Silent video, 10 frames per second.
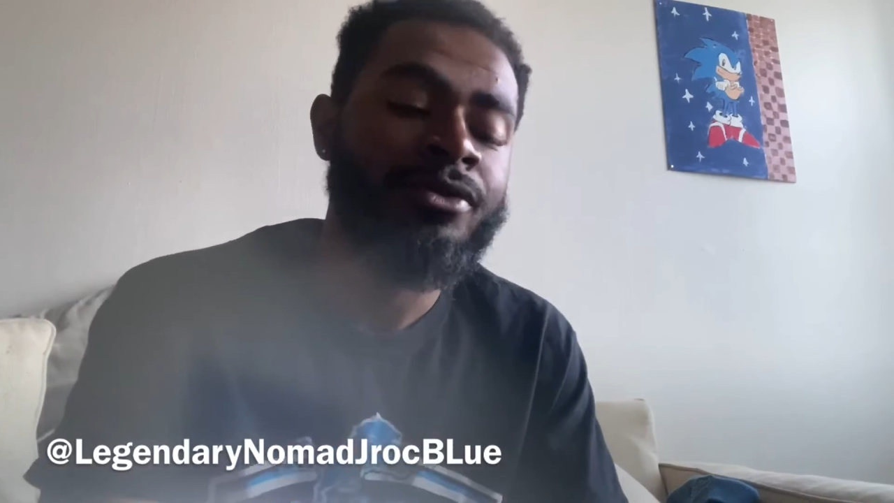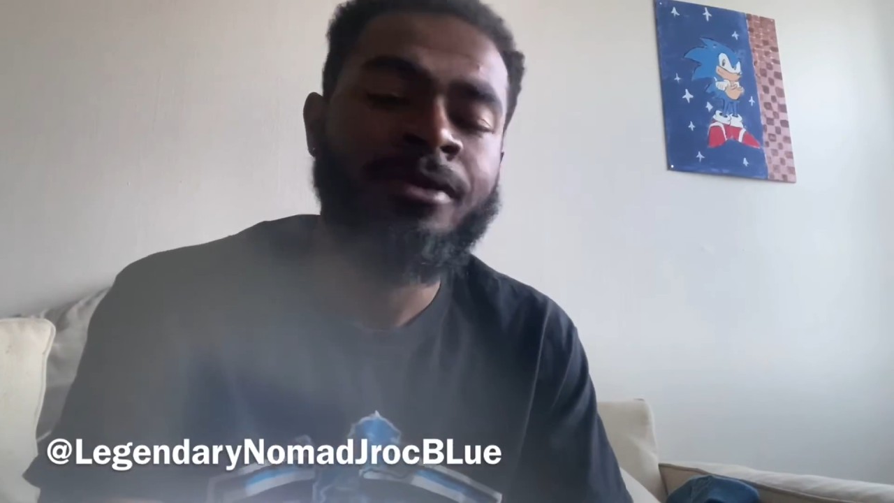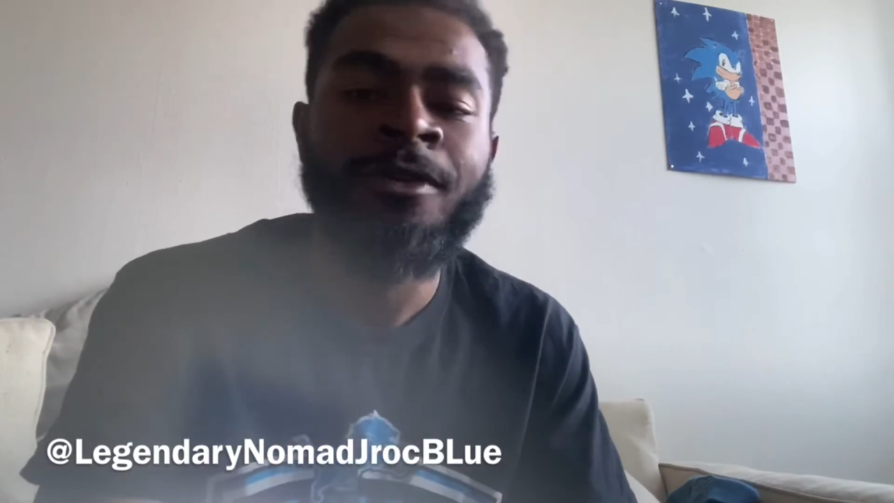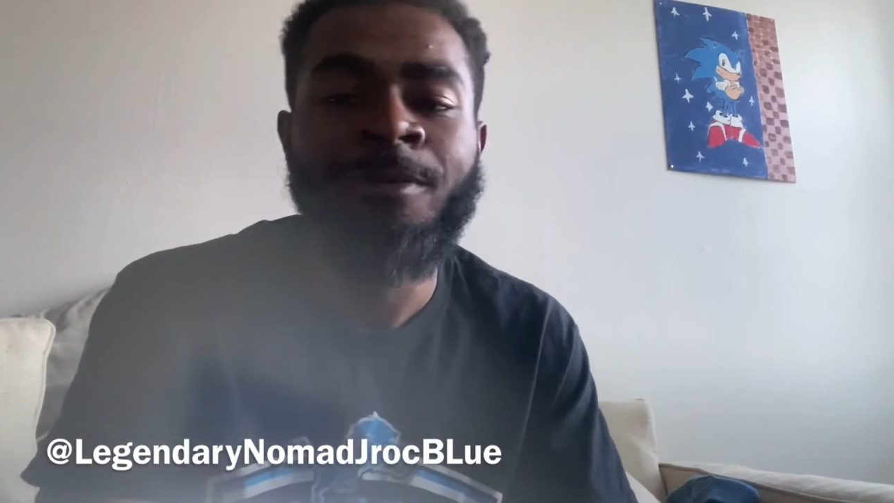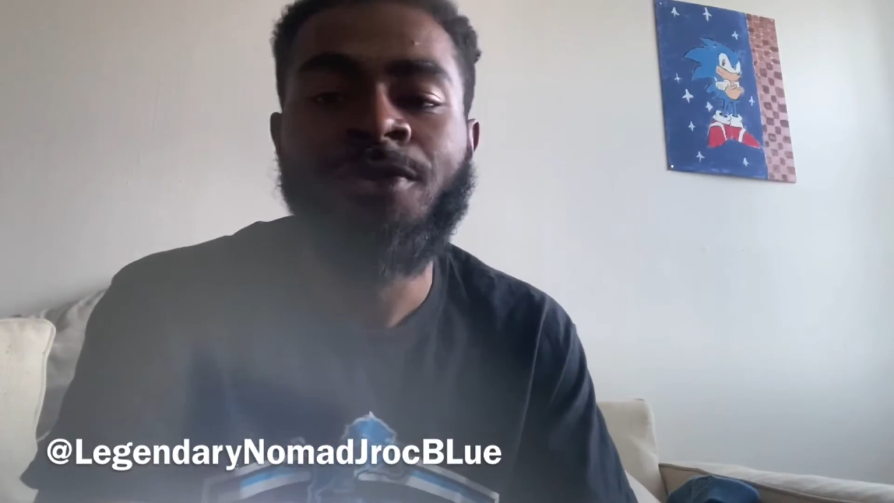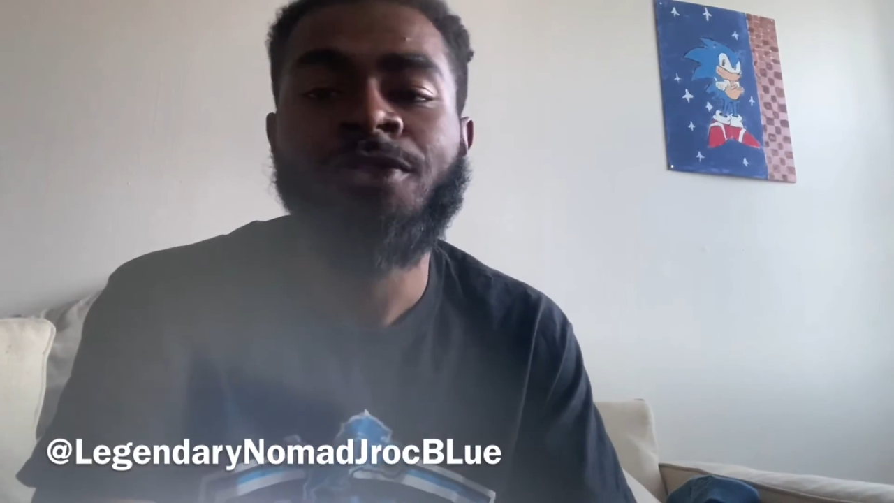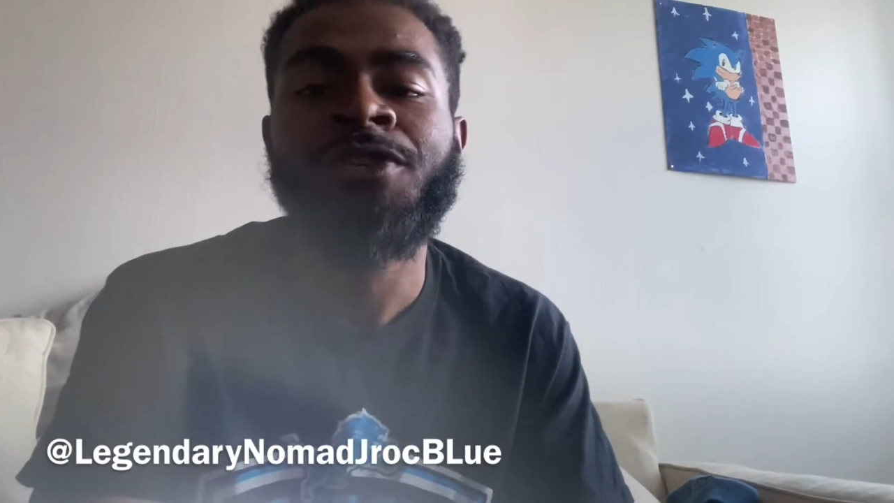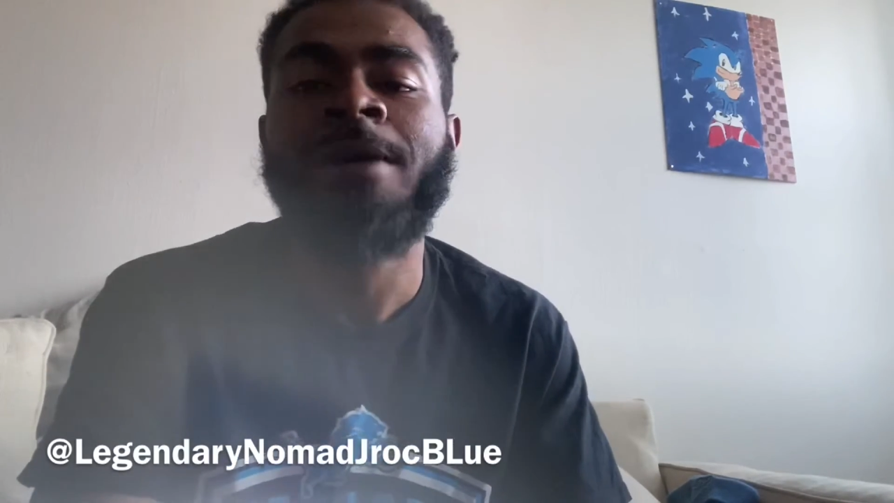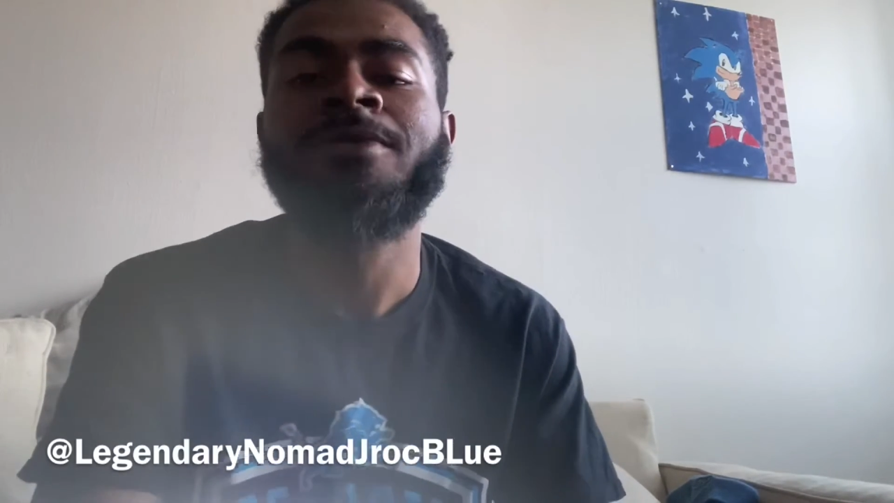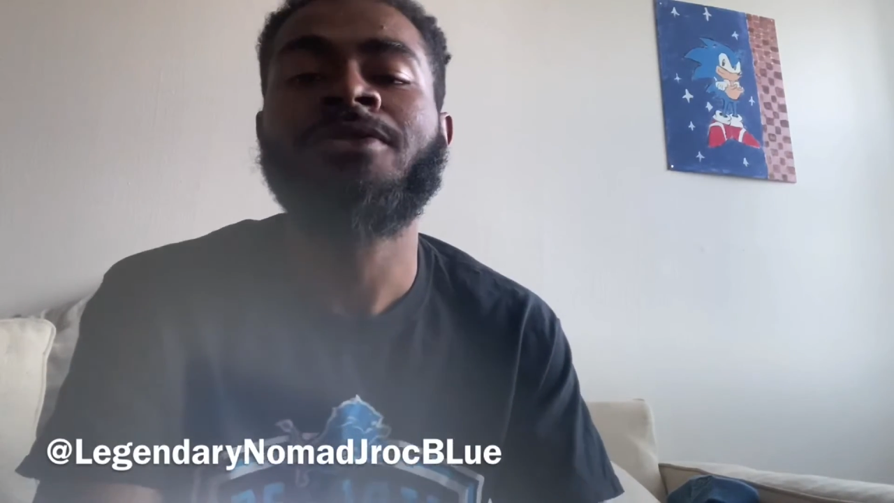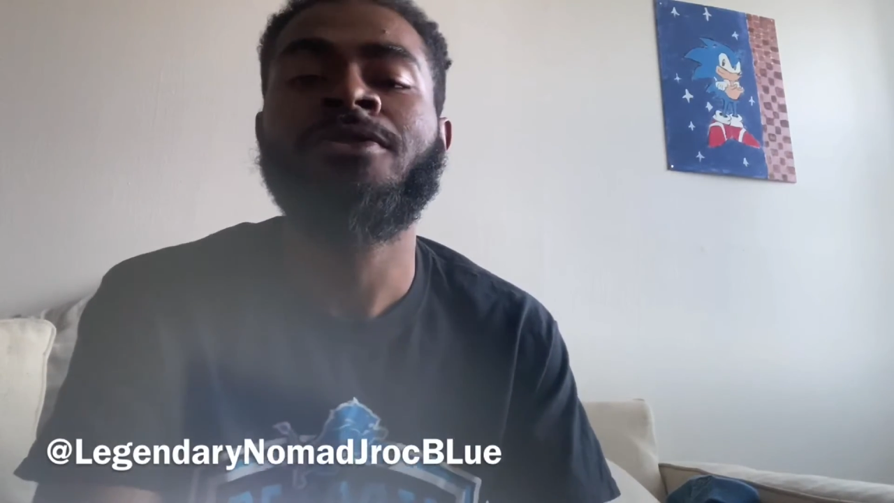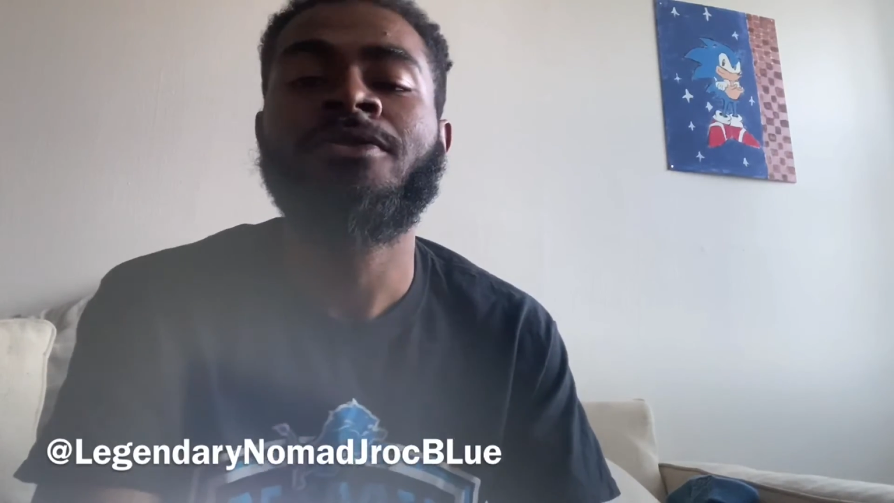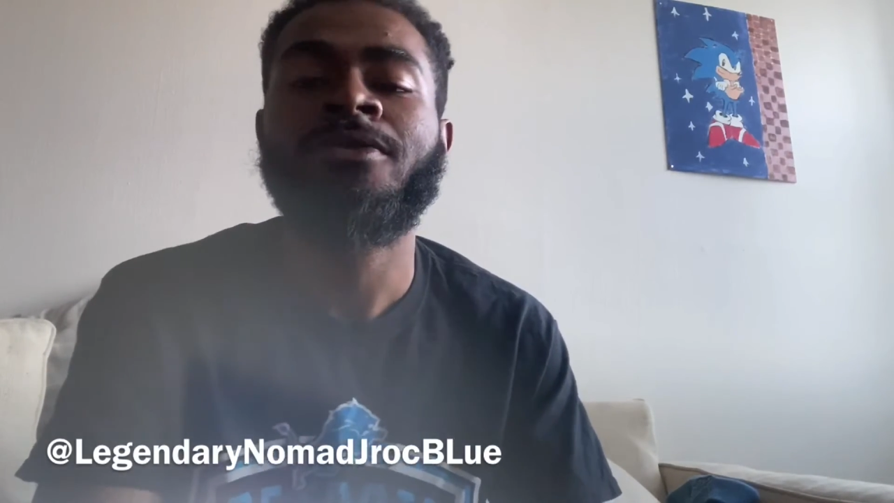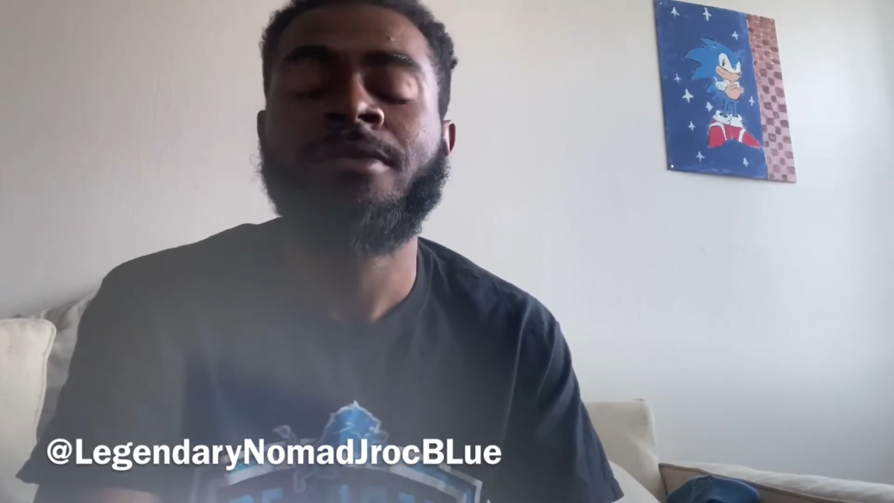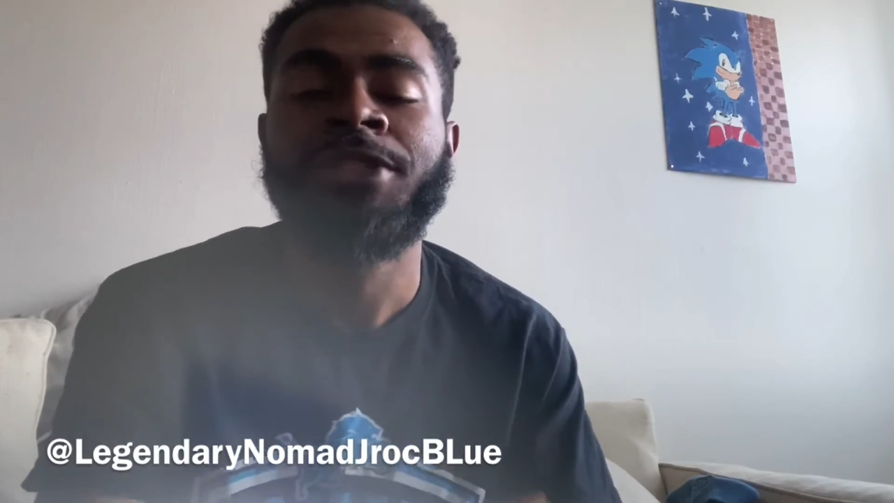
New music dropping soon.